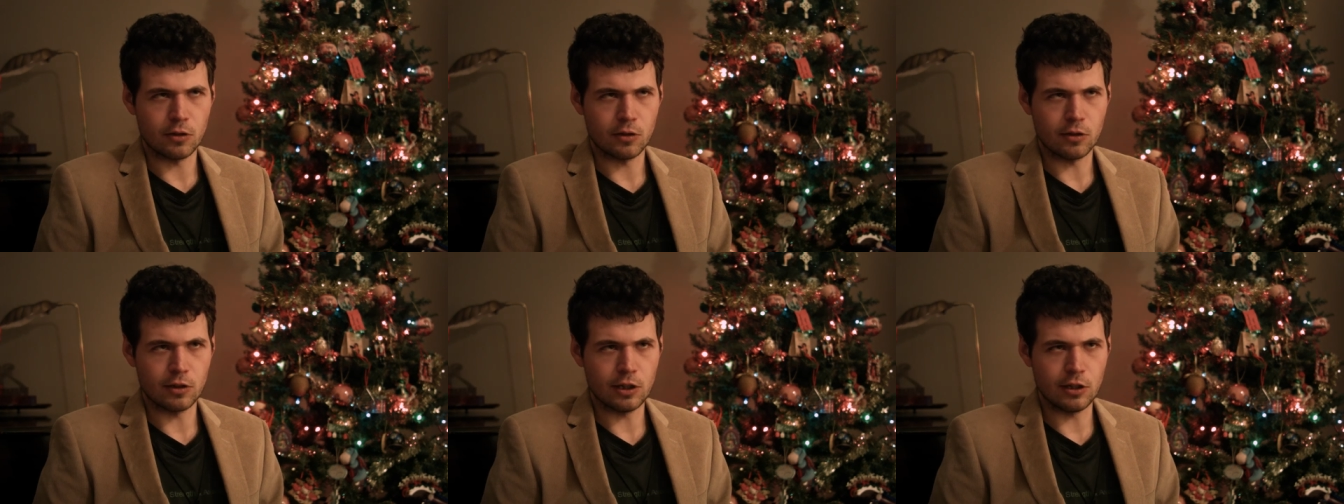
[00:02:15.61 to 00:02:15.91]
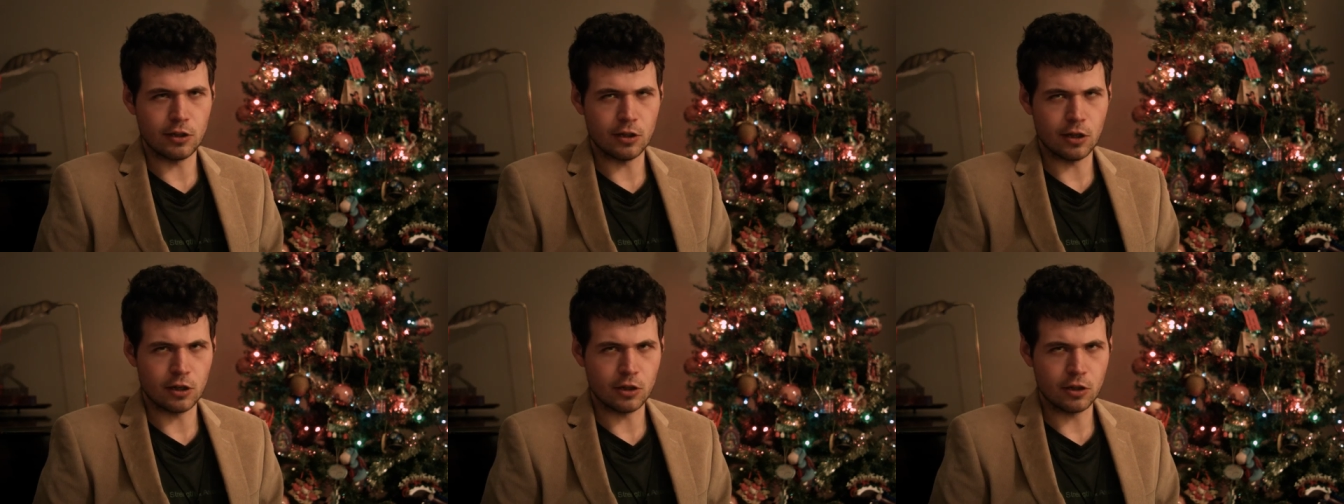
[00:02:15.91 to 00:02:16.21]
the
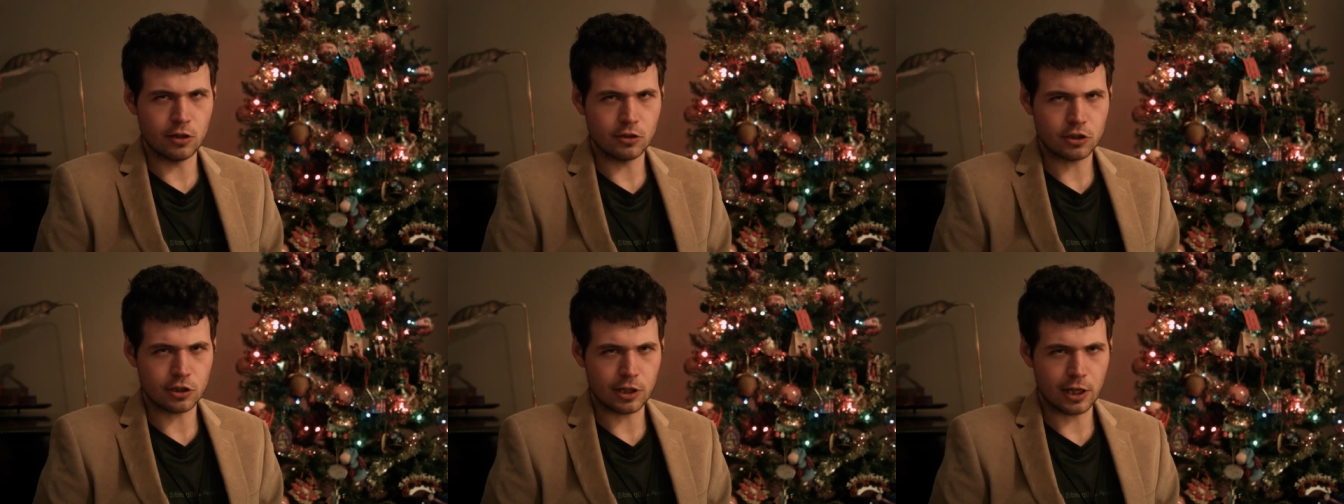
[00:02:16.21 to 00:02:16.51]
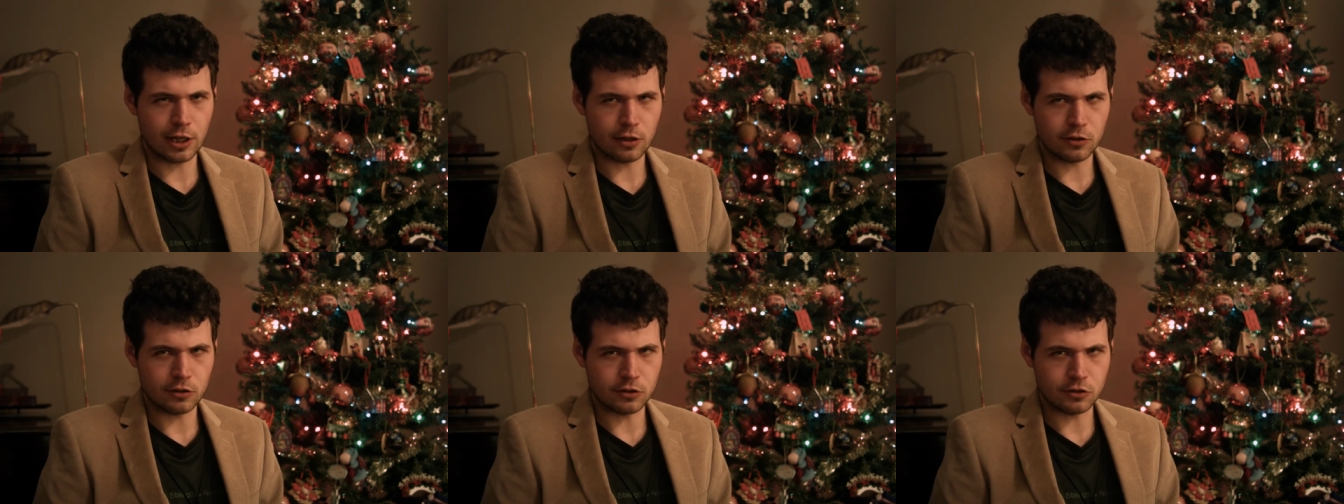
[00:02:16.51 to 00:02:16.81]
young
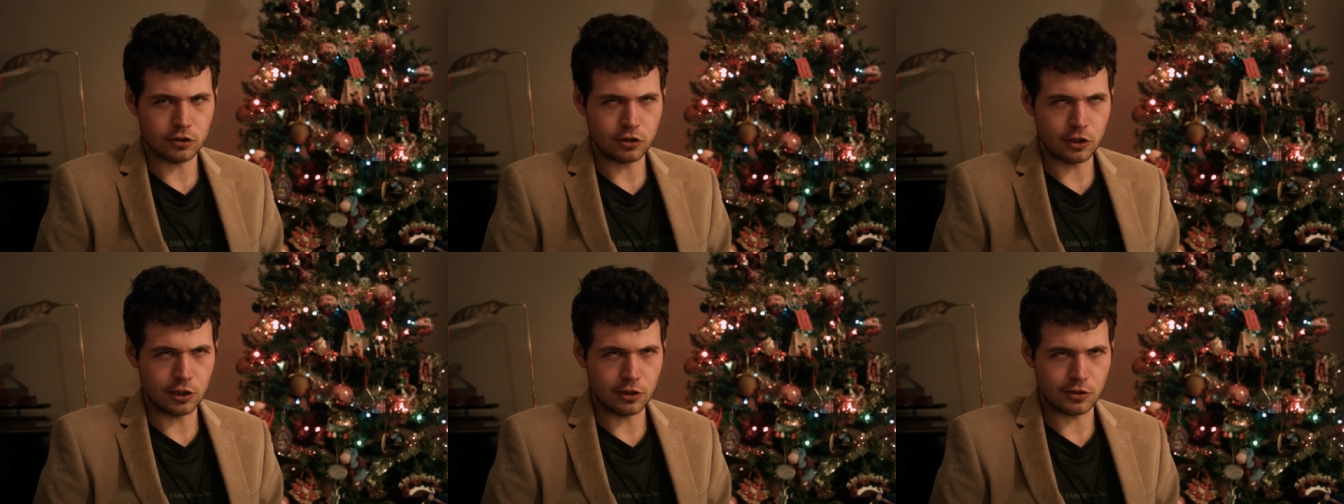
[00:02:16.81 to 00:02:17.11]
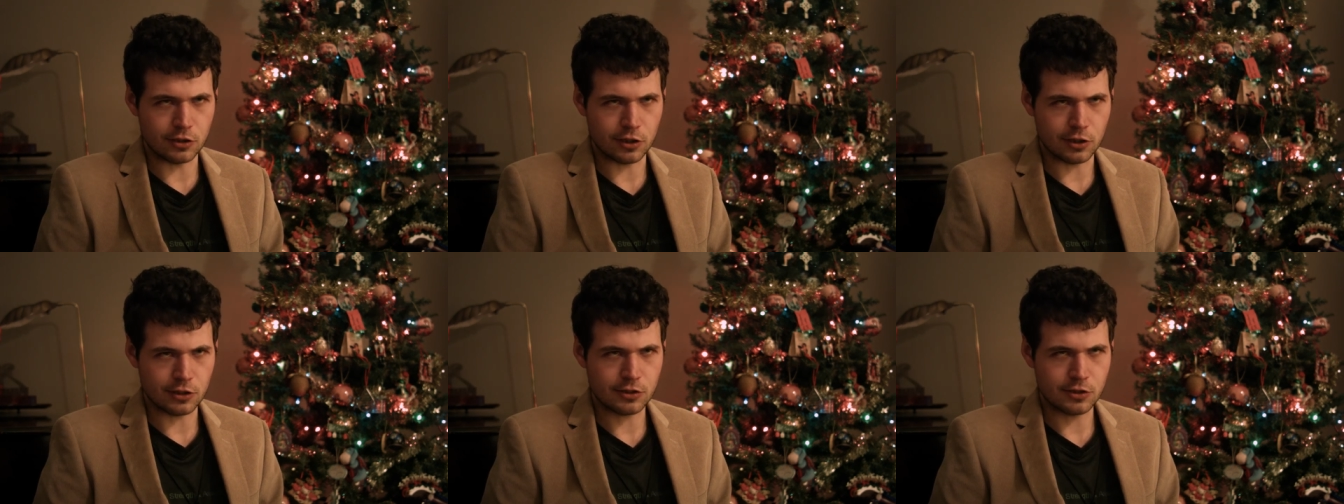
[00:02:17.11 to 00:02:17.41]
child
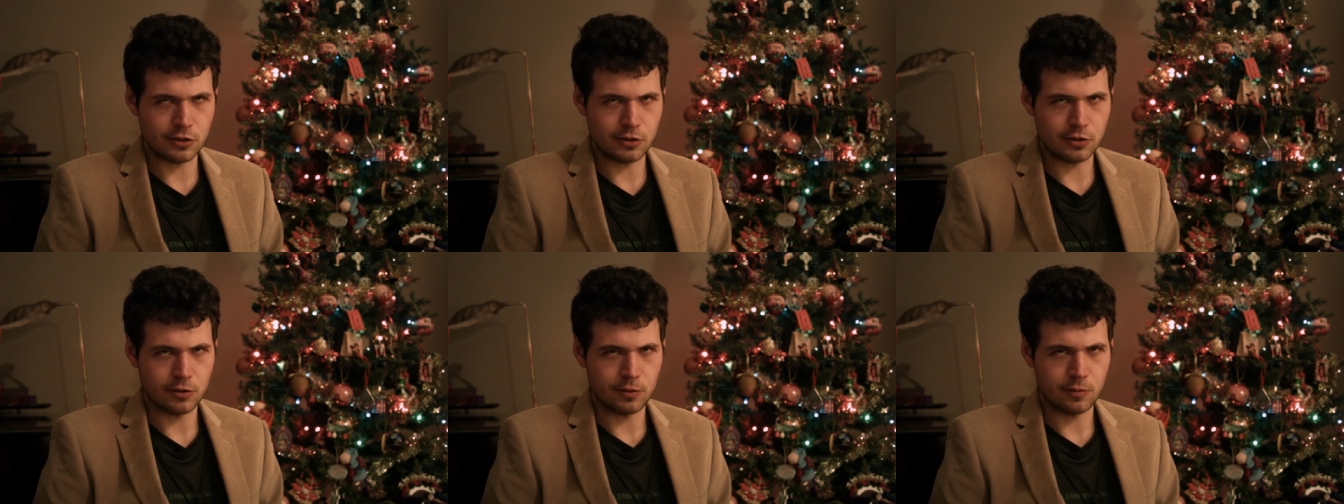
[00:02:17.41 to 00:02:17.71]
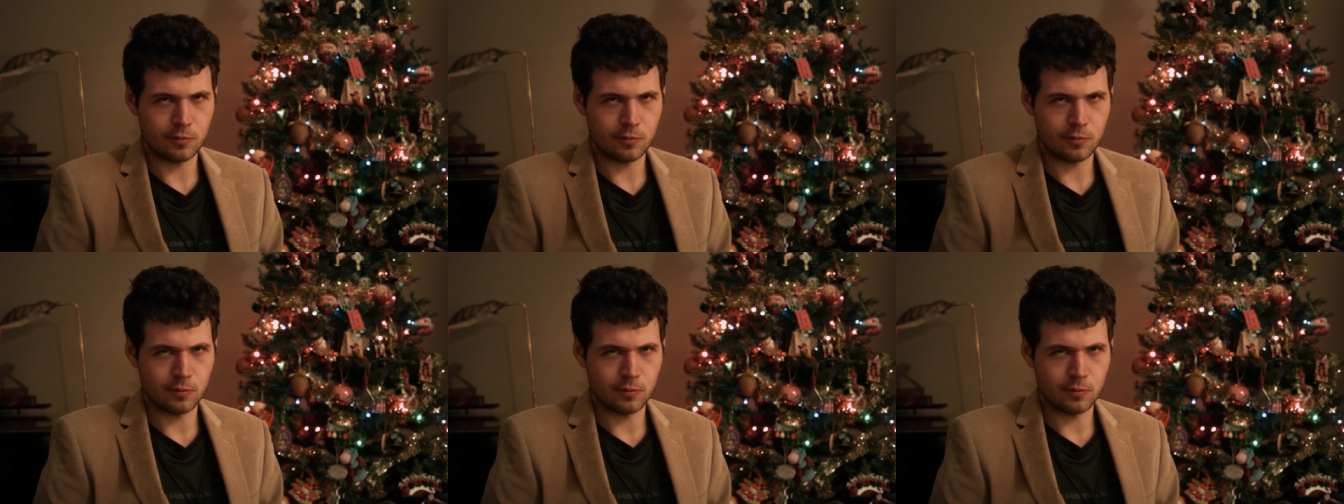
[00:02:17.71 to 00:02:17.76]
Jesus,